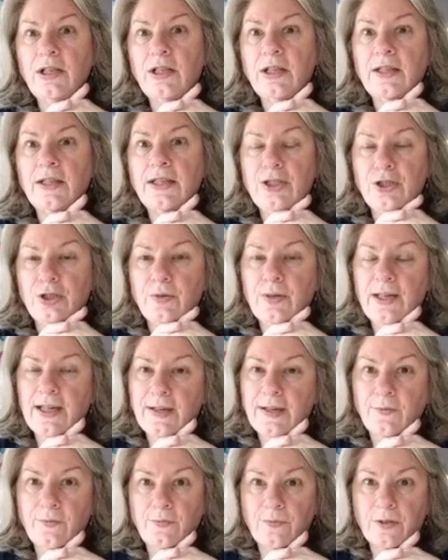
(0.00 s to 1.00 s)
do
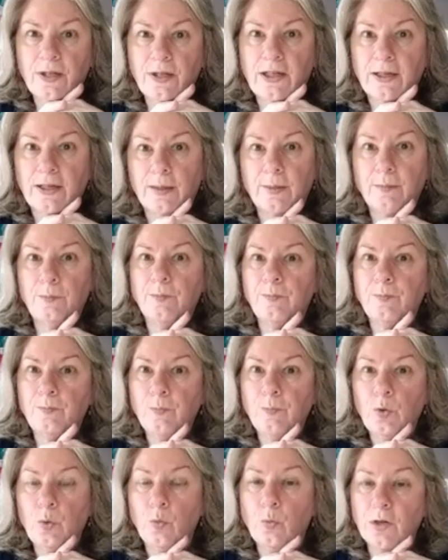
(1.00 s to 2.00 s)
have
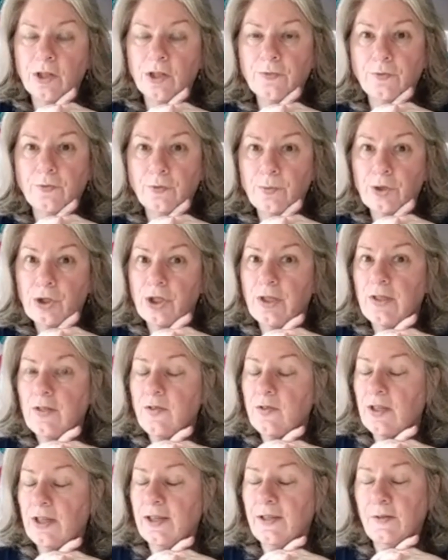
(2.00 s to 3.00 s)
wonderful machines
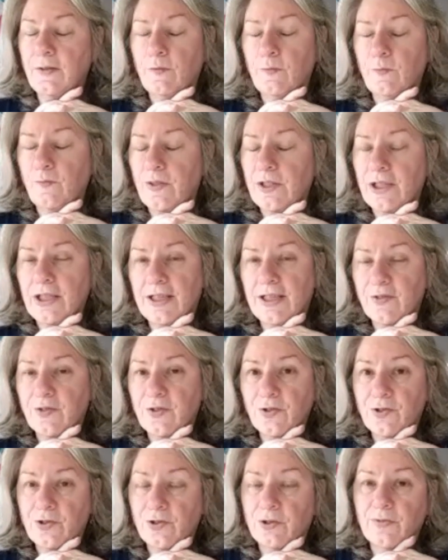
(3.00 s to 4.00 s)
and fantastic
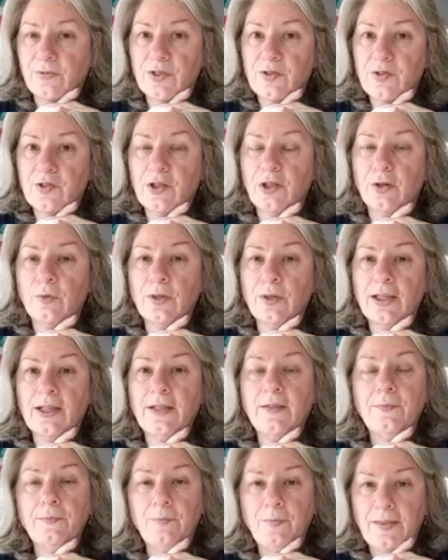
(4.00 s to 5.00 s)
service. So
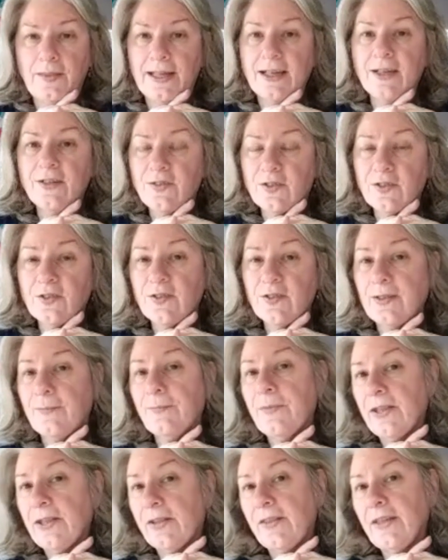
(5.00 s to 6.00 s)
that is
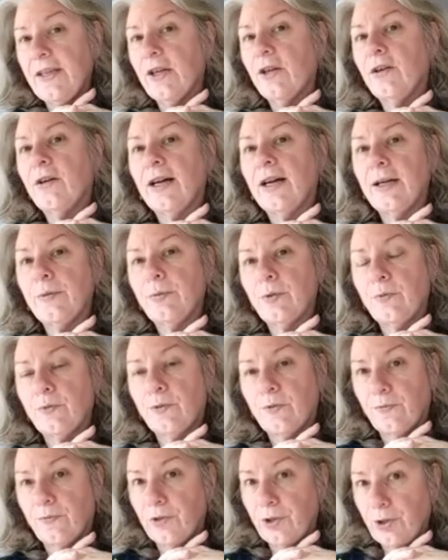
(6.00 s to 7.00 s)
something there. I would
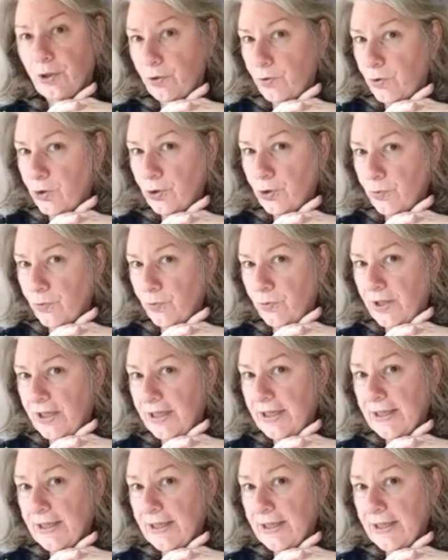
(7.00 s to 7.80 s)
refer you to the